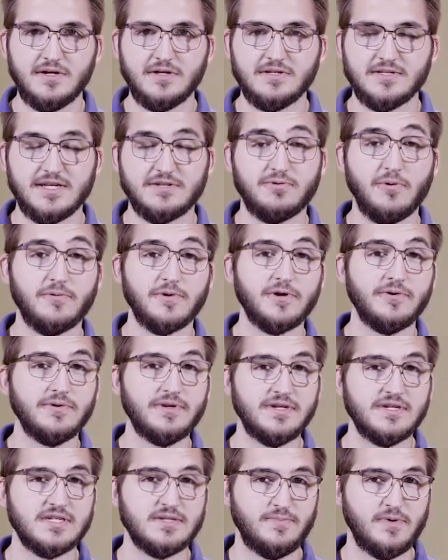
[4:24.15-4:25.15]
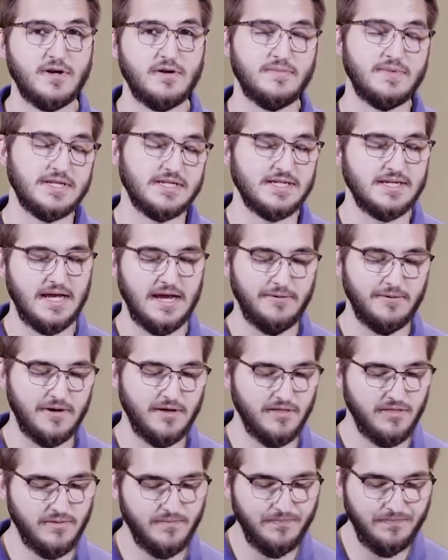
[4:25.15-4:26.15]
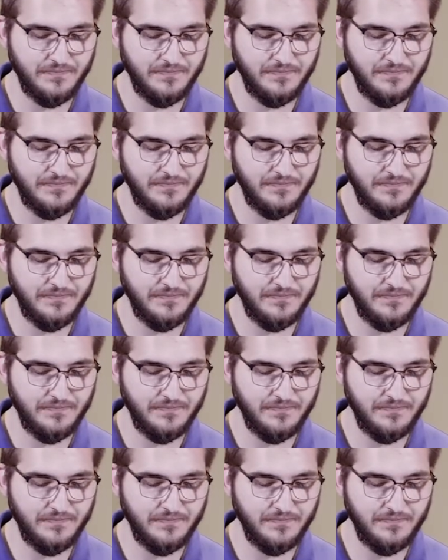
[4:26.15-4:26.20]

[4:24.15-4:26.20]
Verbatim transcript: So that's what we're going to experiment today with.